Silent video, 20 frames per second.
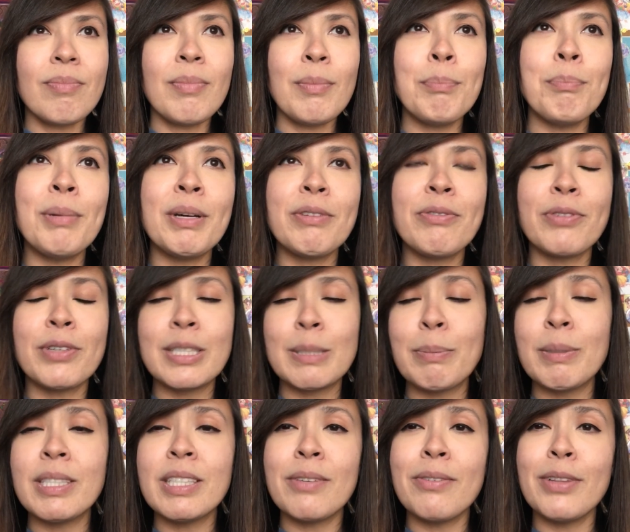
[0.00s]
But for
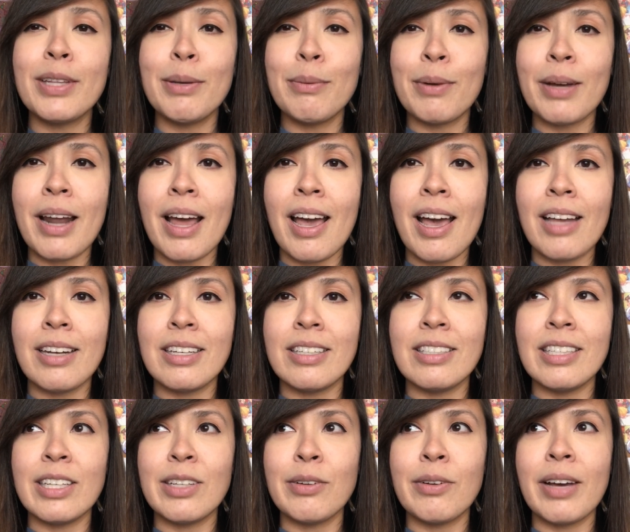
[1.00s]
specifically what I had to
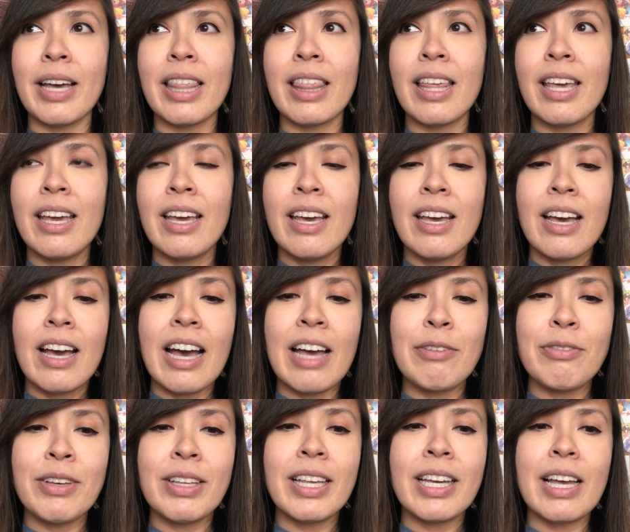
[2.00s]
deal with,
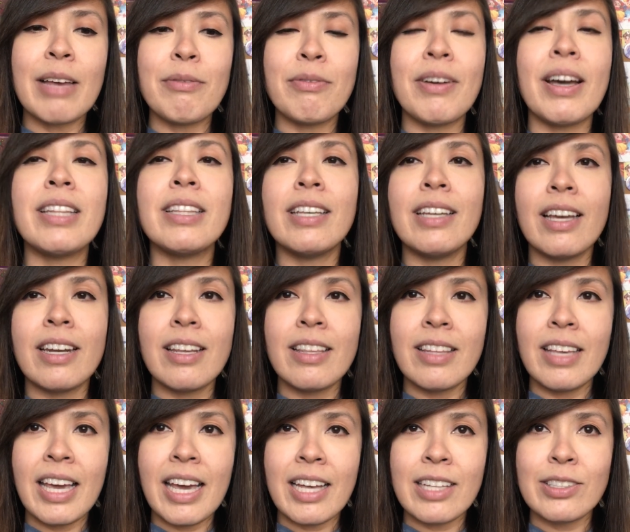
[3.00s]
I feel like I'm finally
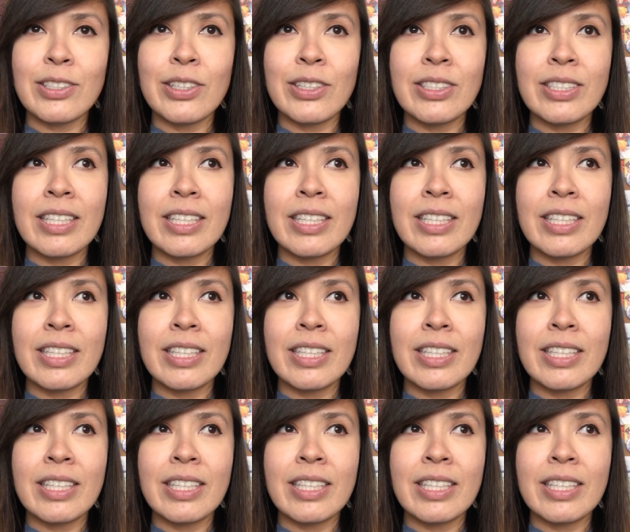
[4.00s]
getting the answers